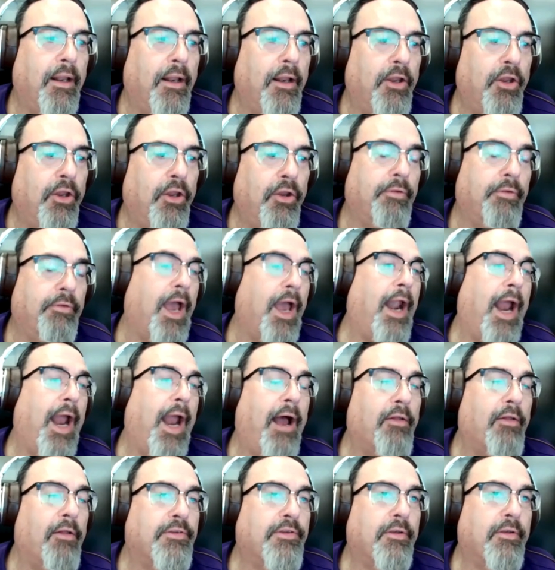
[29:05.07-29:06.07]
you've got
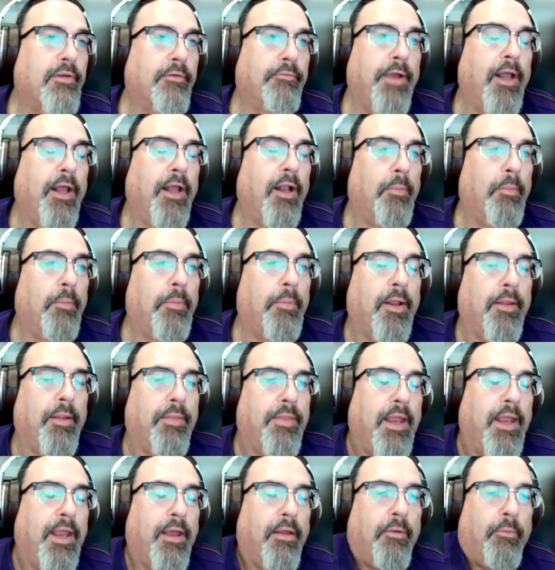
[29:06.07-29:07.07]
outs available at
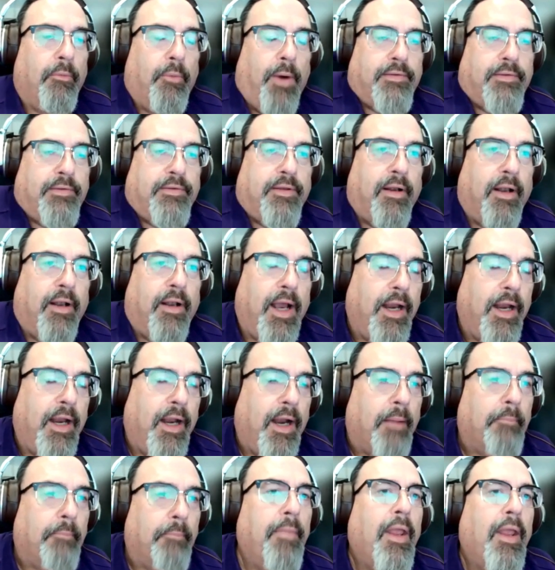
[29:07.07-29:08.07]
the rest of the
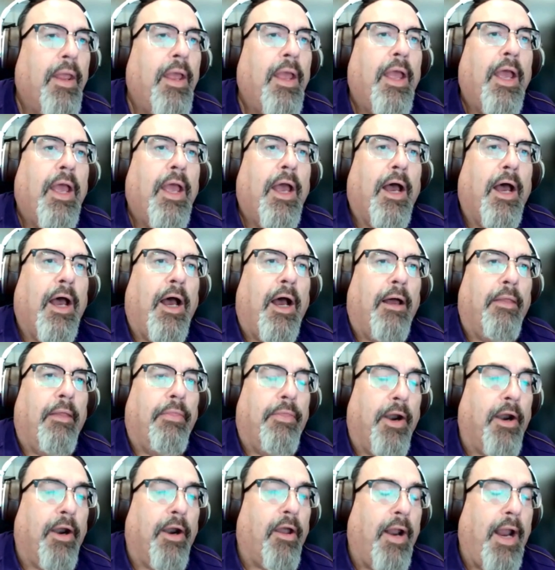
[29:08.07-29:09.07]
lineup.
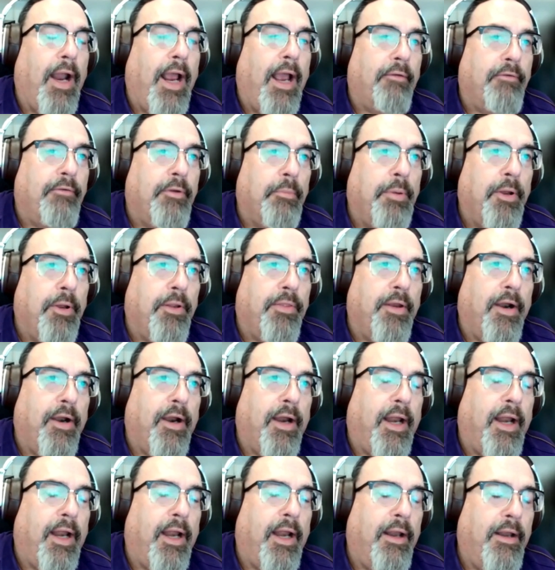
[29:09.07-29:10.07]
They're going to have to put
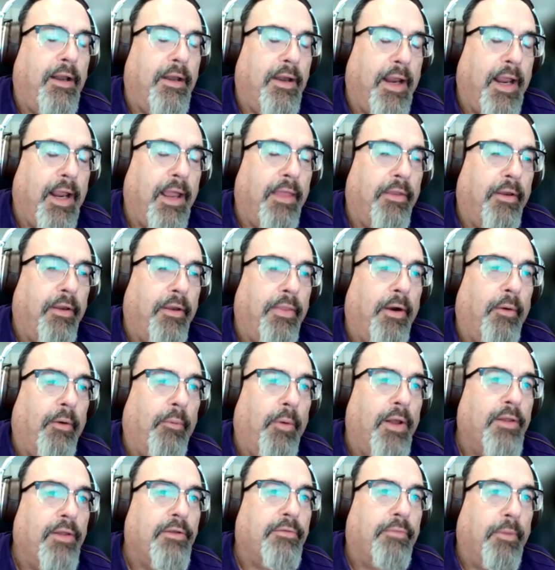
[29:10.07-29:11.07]
together their
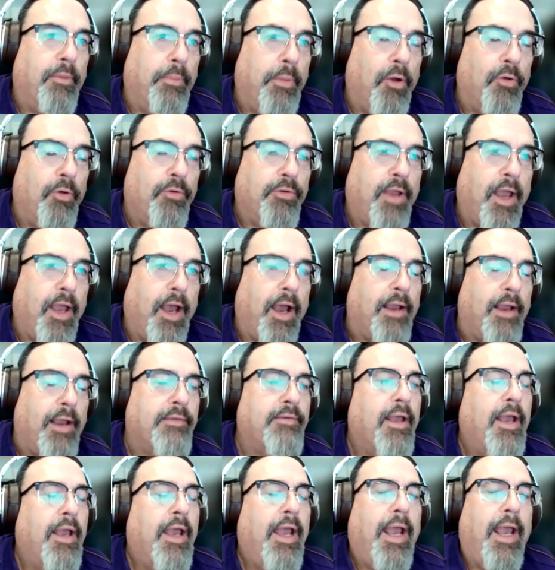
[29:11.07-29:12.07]
runs for those
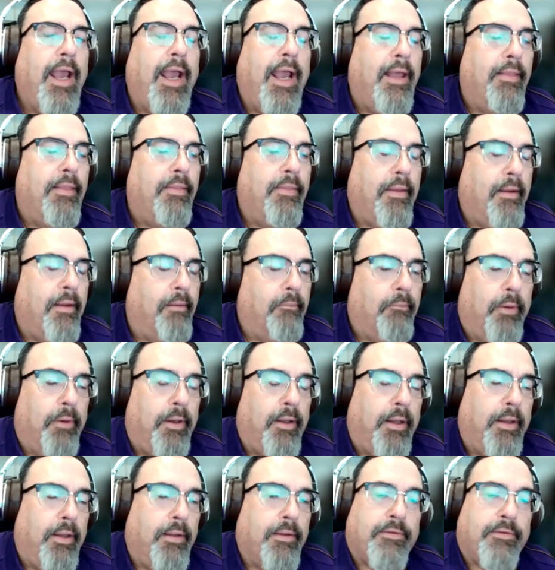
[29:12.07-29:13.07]
guys. And
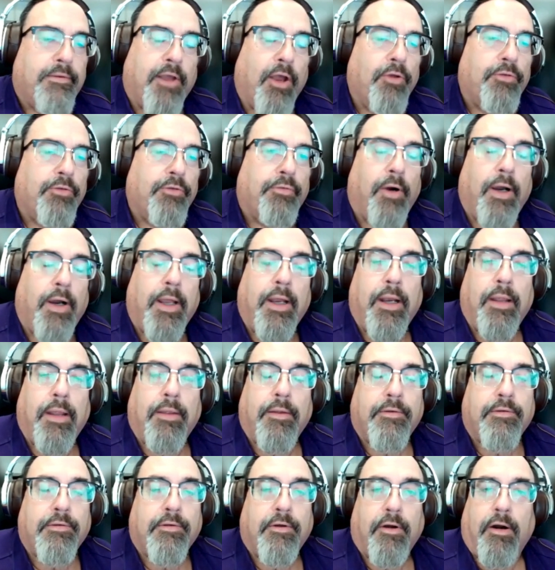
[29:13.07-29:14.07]
really, this goes for any of
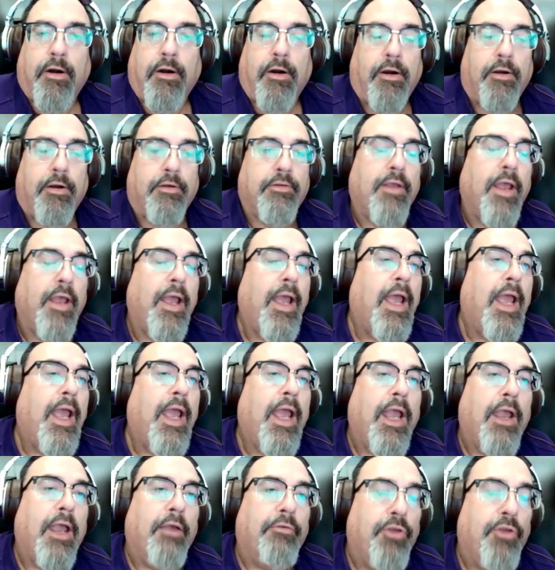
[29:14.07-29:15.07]
the starters.
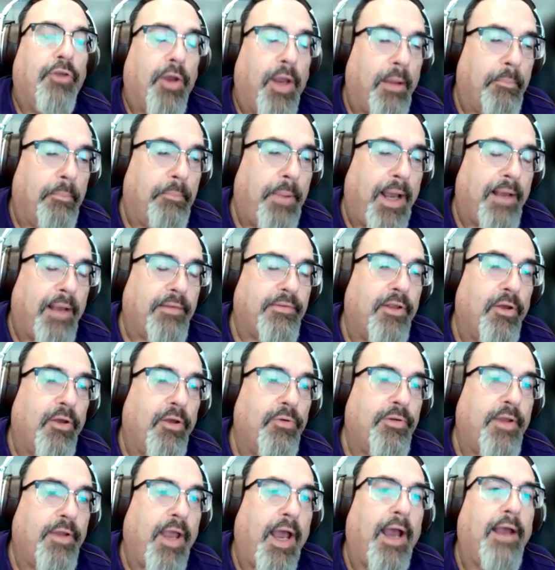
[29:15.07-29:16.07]
If you get past
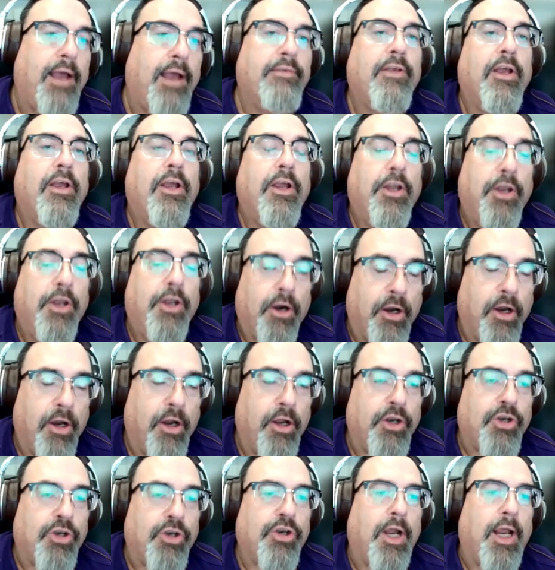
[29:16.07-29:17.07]
those guys, you're in
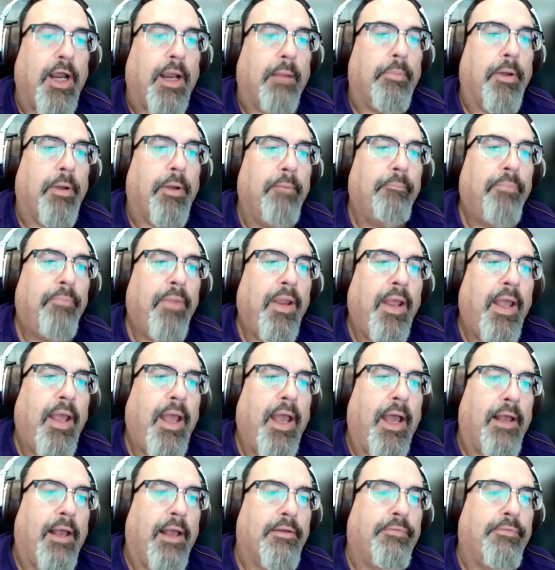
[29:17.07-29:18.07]
good shape.
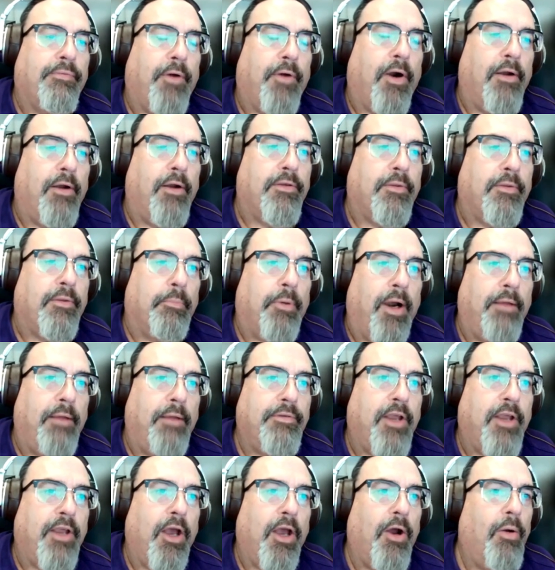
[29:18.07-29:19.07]
As far as the
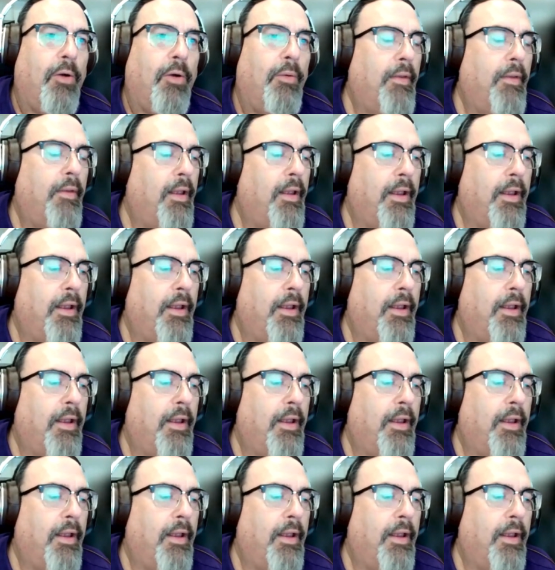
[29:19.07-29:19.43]
Braves go,